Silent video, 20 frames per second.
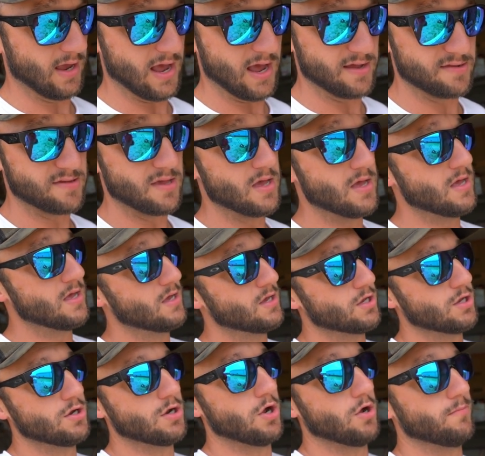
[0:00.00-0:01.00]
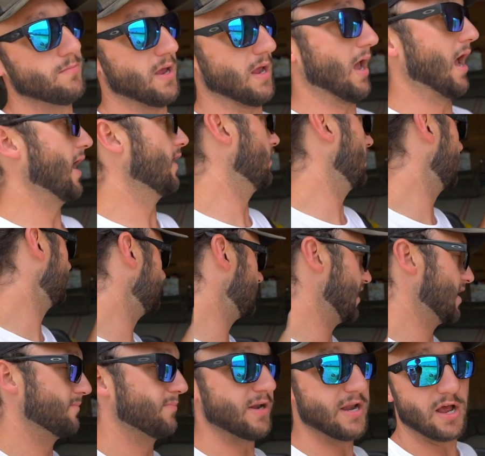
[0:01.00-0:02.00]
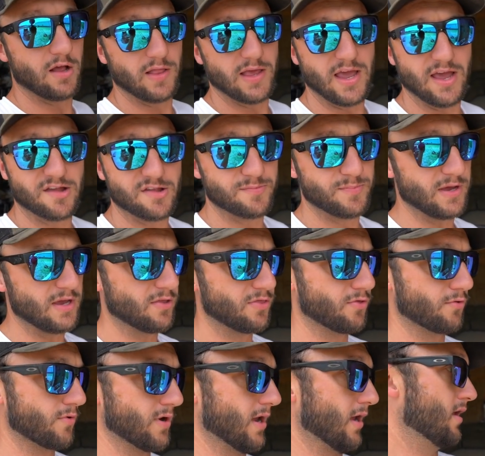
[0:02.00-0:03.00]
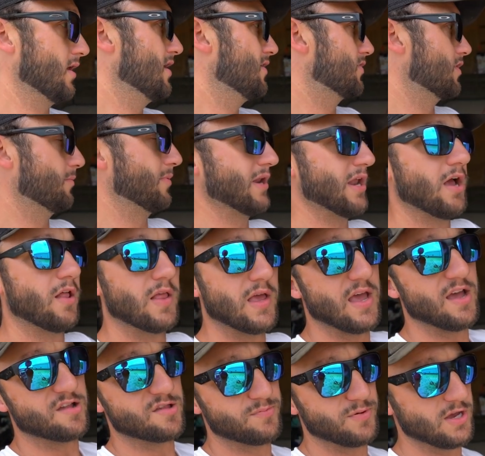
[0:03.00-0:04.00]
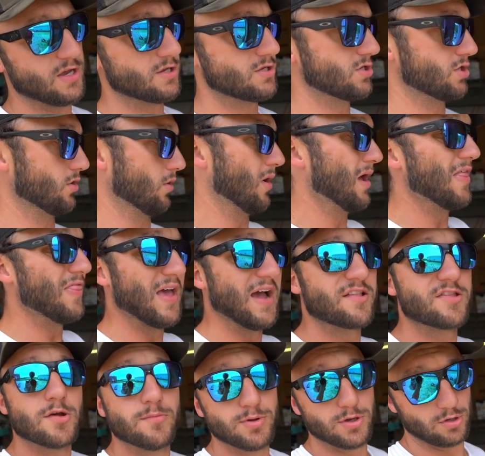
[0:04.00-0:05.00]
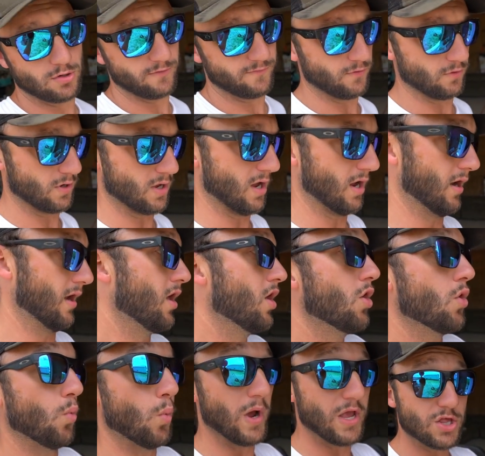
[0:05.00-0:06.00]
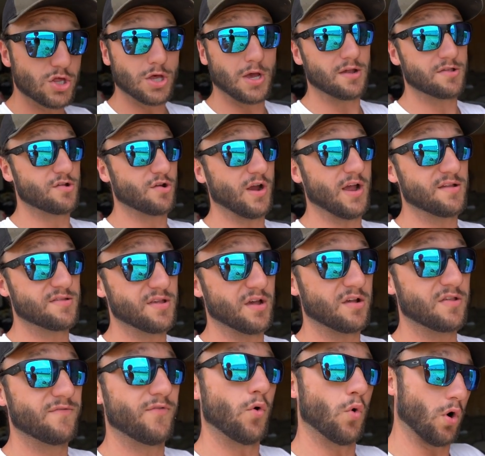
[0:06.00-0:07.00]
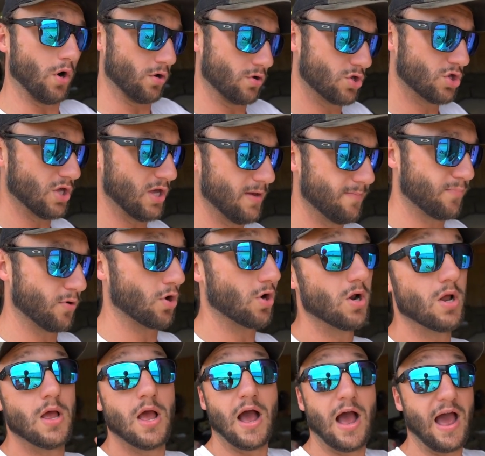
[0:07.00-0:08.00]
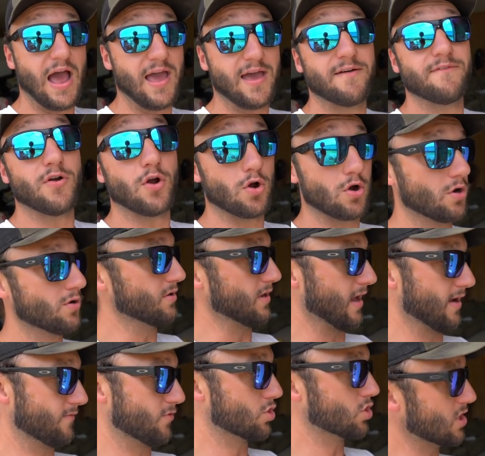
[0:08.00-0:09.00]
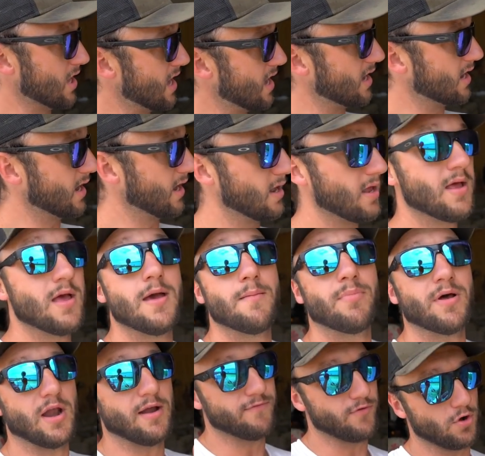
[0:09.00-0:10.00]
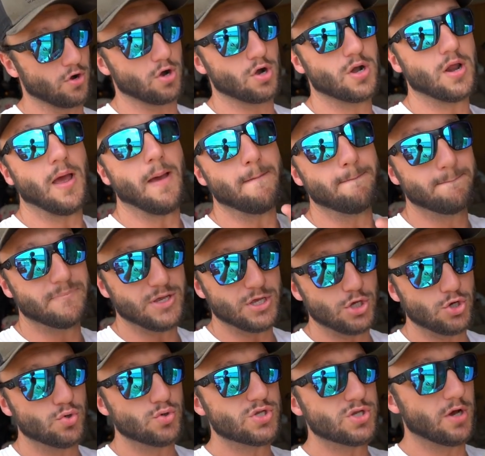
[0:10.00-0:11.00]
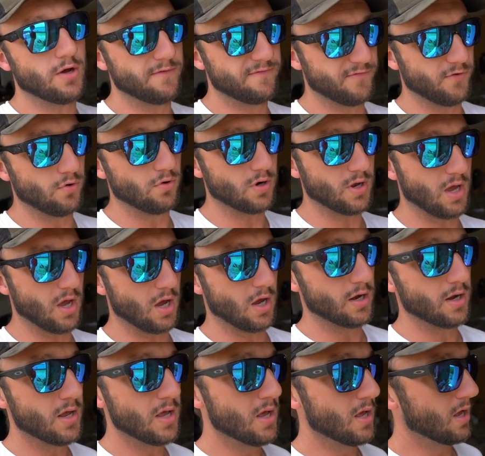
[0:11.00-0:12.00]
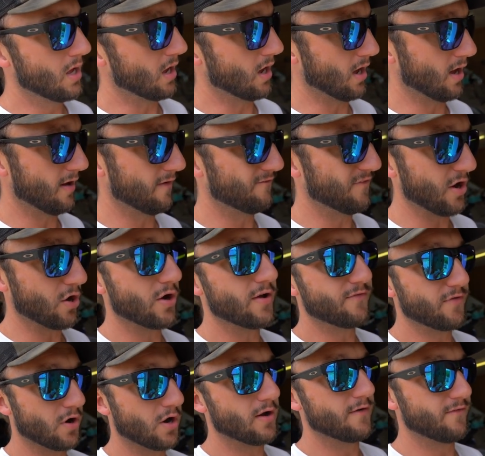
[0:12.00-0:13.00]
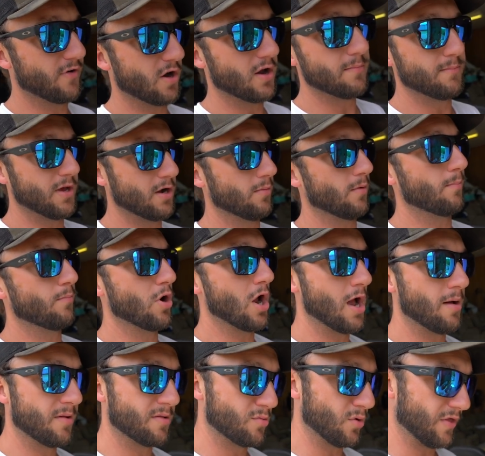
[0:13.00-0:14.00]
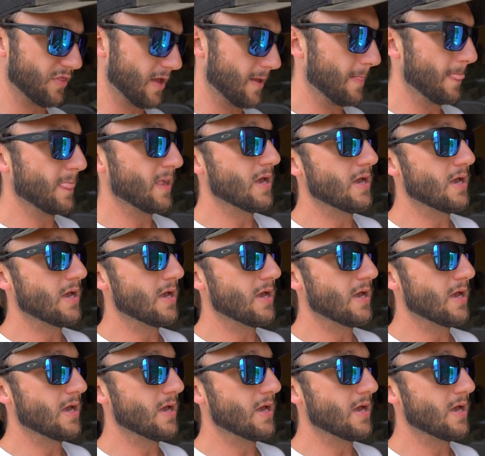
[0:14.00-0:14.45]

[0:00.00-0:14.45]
Guys, you know me. I love my Benelli SBE3, the Benelli SBE2. That's a beautiful gun. Winchester SX4, cheaper. I have heard, never shot it, but I've heard beautiful gun. Very, very, very minimal problems with it.